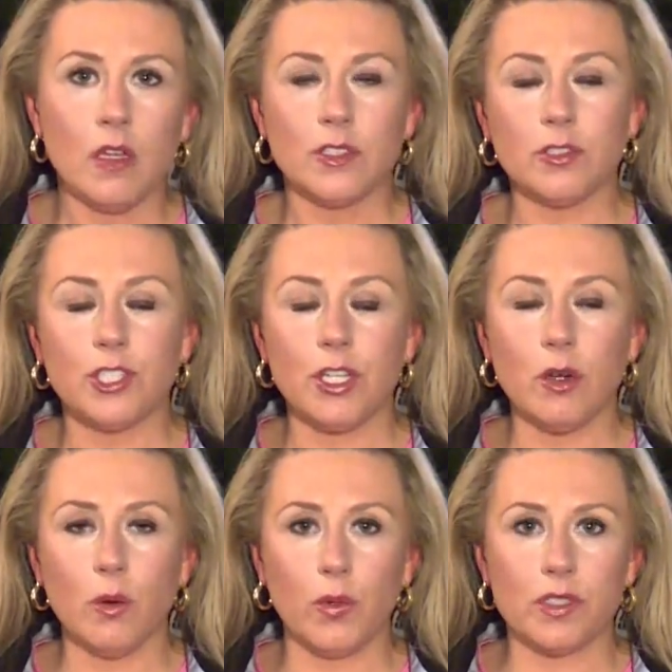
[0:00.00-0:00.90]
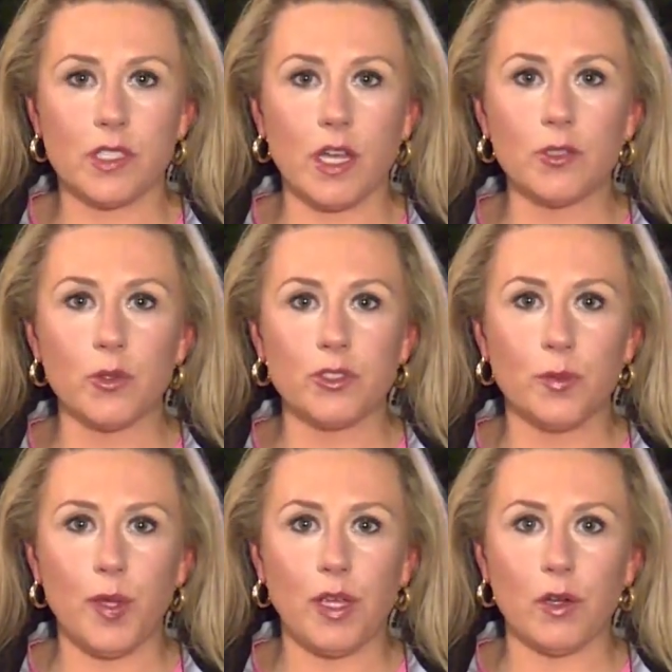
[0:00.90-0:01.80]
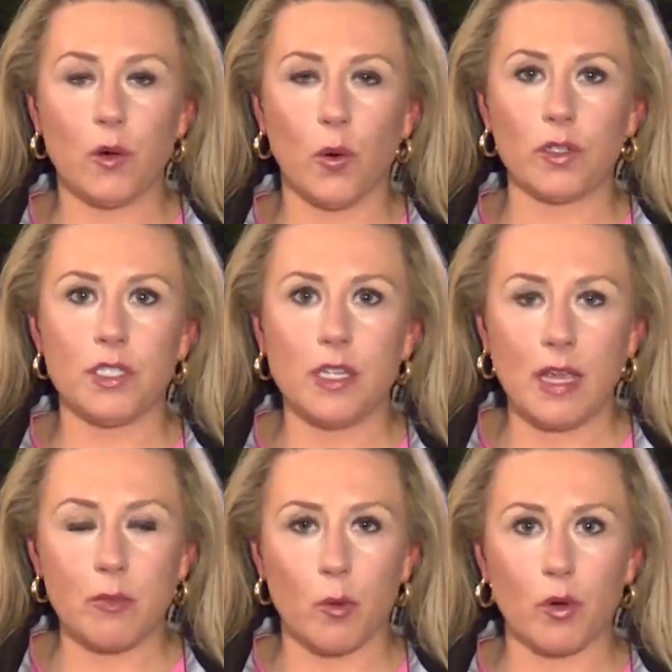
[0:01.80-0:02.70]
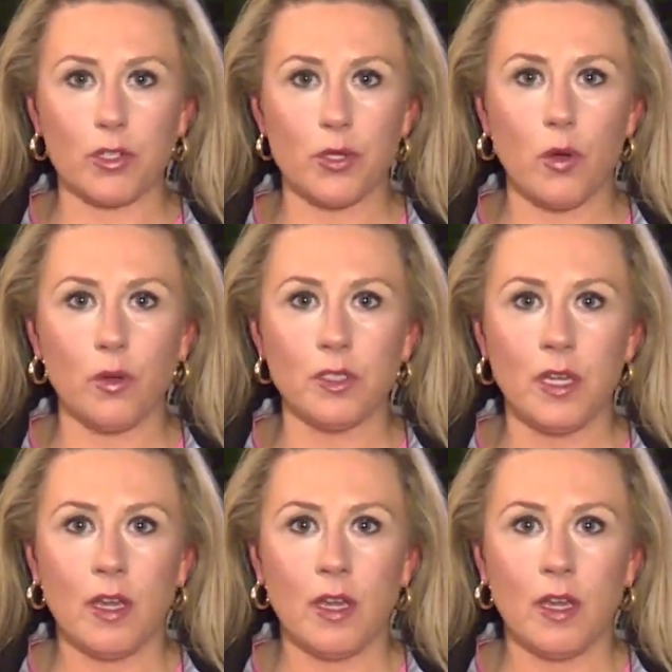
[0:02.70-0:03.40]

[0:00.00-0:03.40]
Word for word: So Schinkel was scheduled to be in court today, but we're told